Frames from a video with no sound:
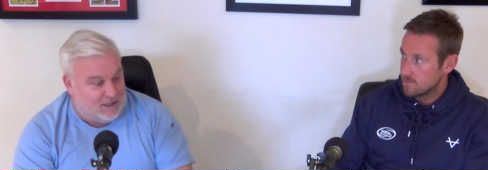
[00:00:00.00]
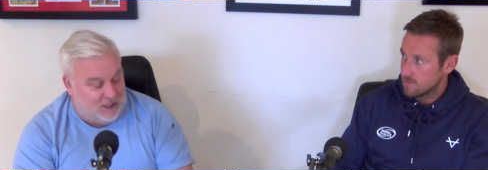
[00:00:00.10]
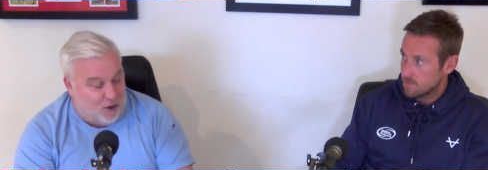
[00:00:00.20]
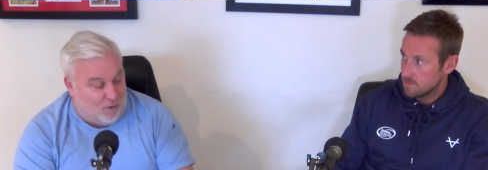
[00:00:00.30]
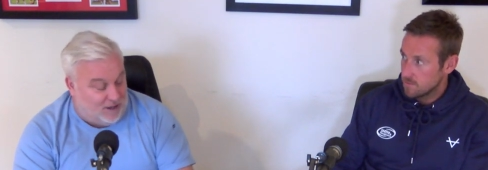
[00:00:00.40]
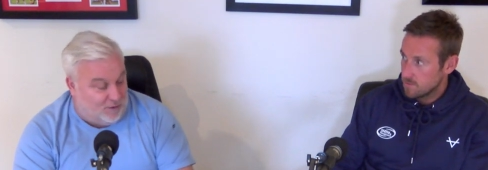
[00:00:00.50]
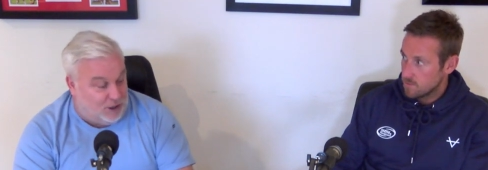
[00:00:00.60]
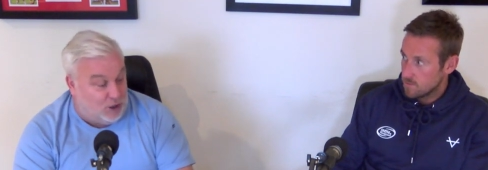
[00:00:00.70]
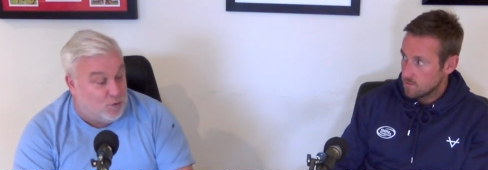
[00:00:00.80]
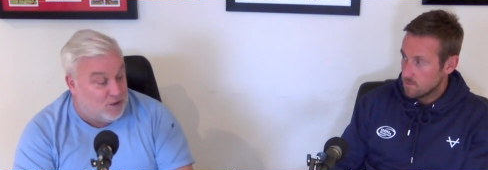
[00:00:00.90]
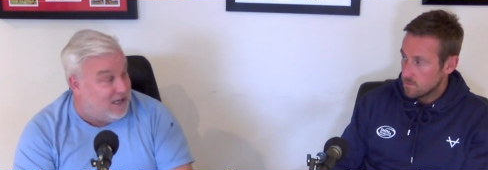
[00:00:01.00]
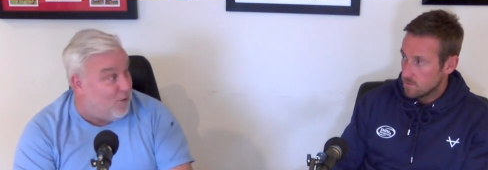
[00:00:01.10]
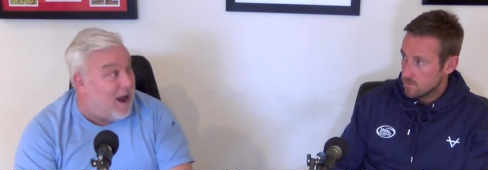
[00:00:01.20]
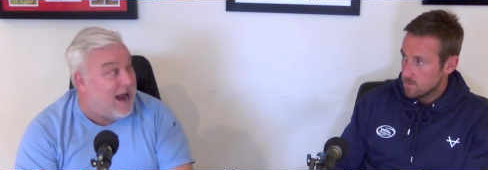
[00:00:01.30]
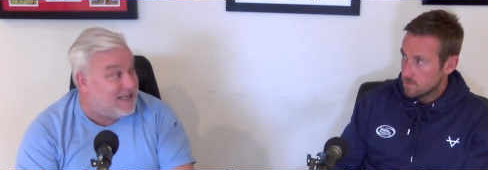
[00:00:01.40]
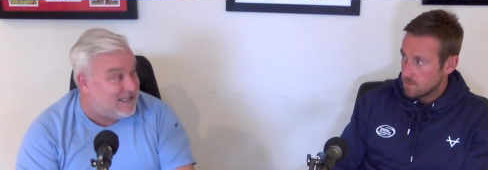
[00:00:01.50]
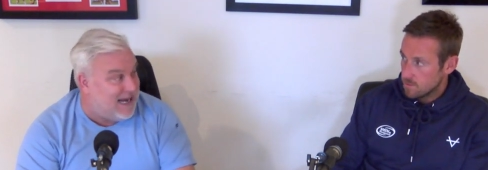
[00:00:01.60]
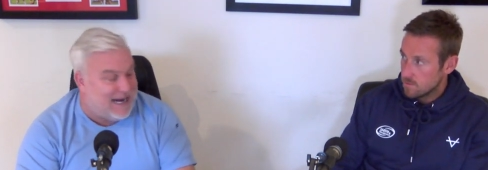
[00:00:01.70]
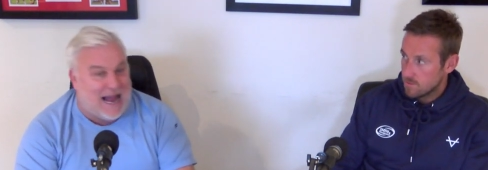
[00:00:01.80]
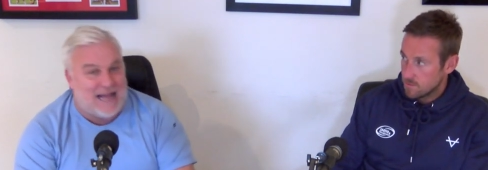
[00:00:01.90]
Speaker 1: you know, using it wisely.
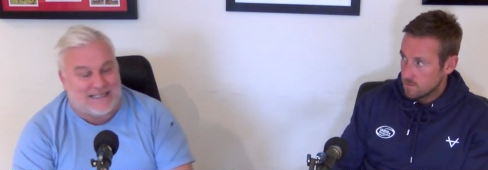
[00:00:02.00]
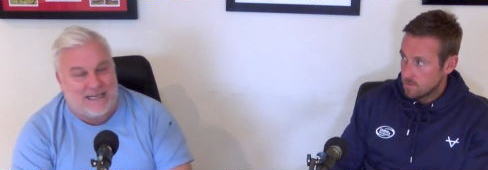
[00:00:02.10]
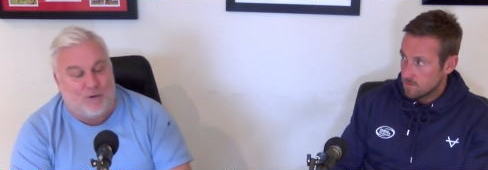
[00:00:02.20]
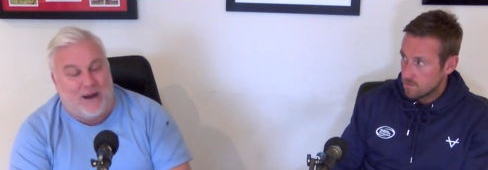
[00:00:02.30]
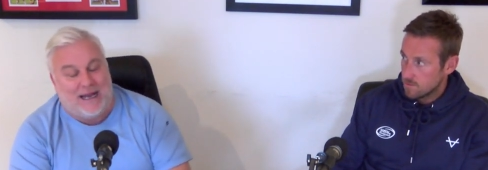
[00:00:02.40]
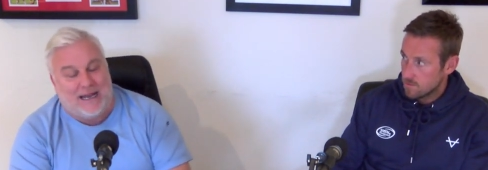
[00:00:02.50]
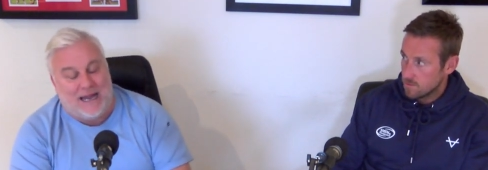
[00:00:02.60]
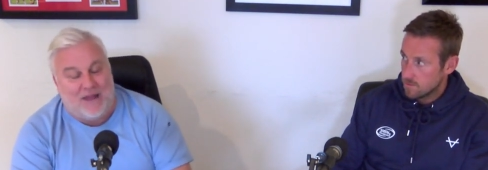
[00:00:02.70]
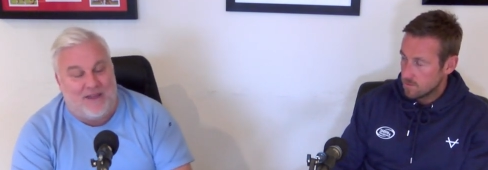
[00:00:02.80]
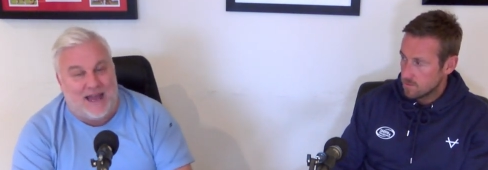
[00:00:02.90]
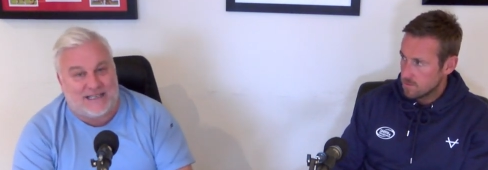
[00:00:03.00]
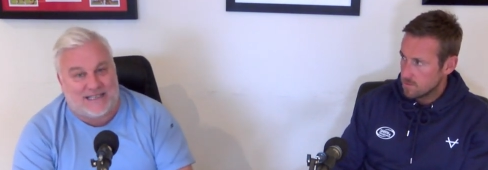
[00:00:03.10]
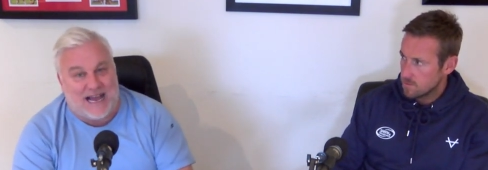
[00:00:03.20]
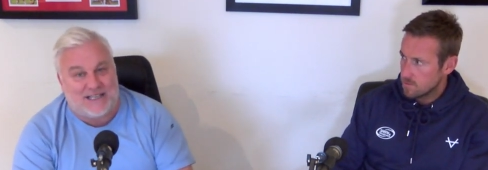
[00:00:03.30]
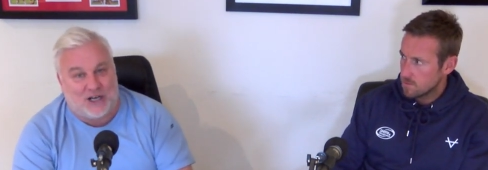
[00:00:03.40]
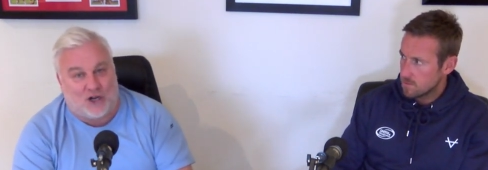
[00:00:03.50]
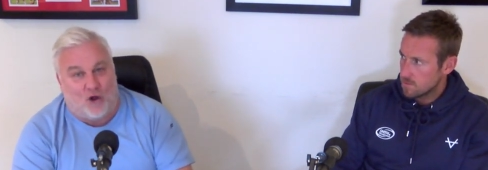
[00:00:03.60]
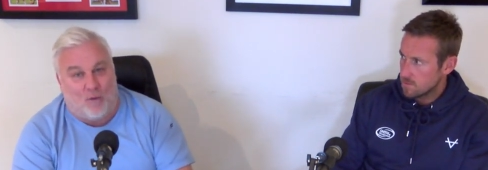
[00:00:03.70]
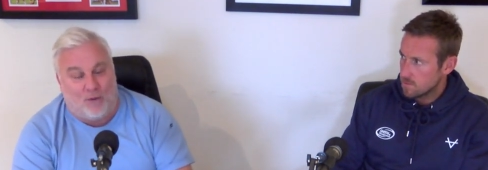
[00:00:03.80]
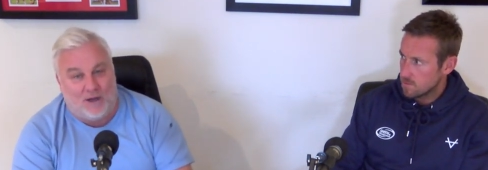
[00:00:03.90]
I can't see Wigan at their size of
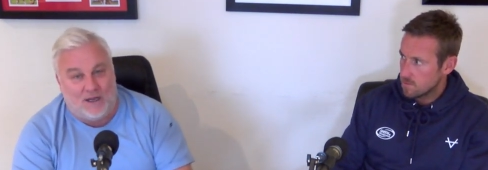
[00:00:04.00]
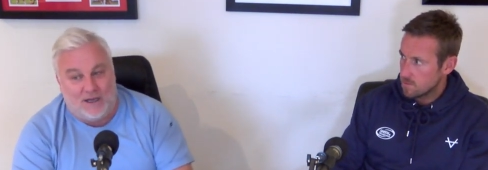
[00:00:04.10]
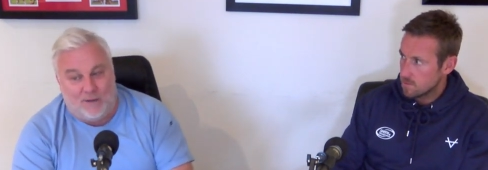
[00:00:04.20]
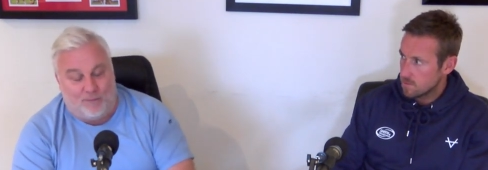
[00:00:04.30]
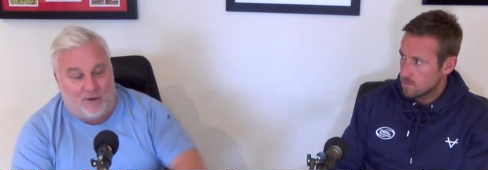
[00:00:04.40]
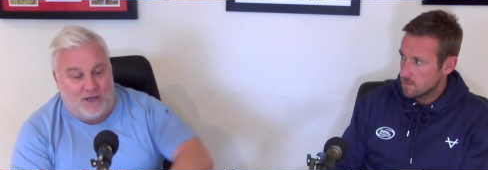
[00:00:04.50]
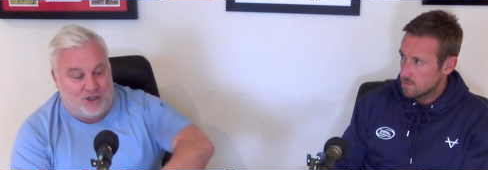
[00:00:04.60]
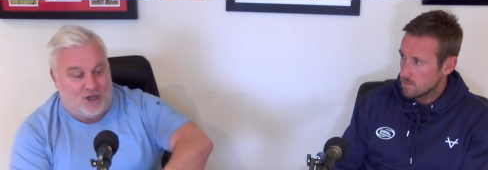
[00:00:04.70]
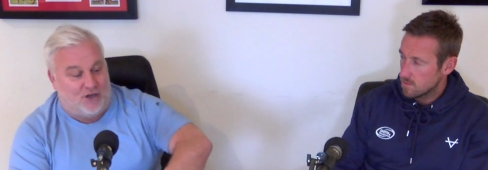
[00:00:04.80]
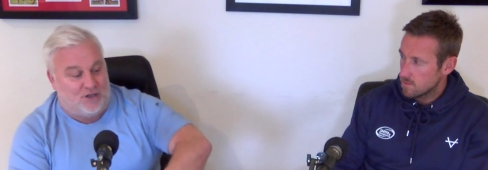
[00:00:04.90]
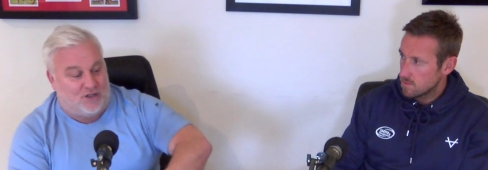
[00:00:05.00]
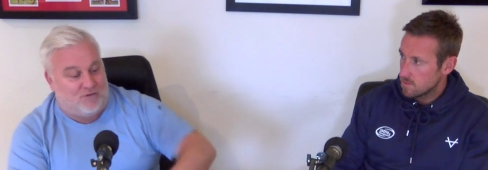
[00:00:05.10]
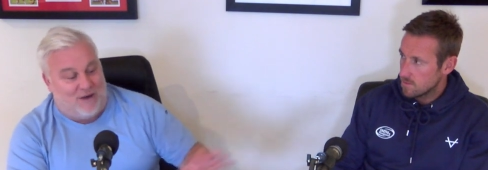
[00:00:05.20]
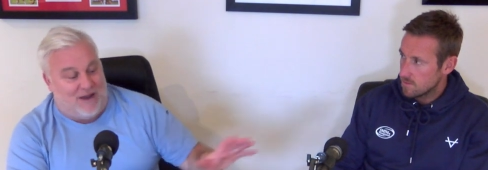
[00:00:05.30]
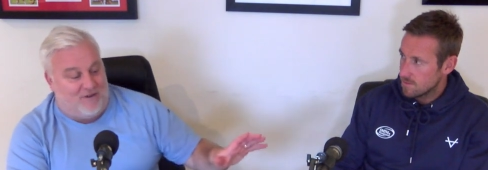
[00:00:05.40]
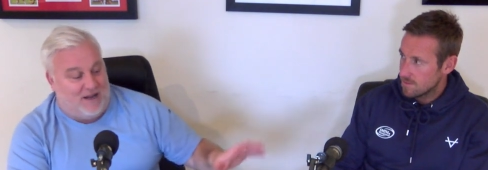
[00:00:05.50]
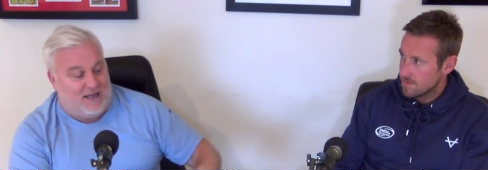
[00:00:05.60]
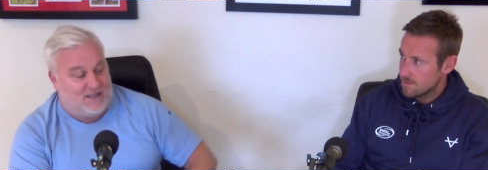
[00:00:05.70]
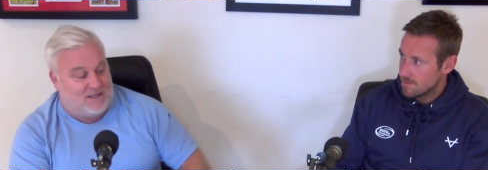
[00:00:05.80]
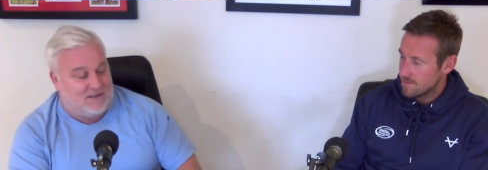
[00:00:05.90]
club putting John's, whatever it
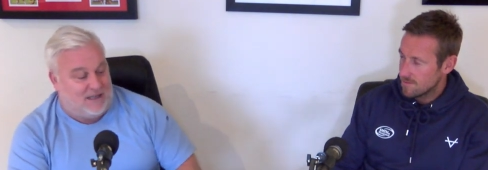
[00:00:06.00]
is,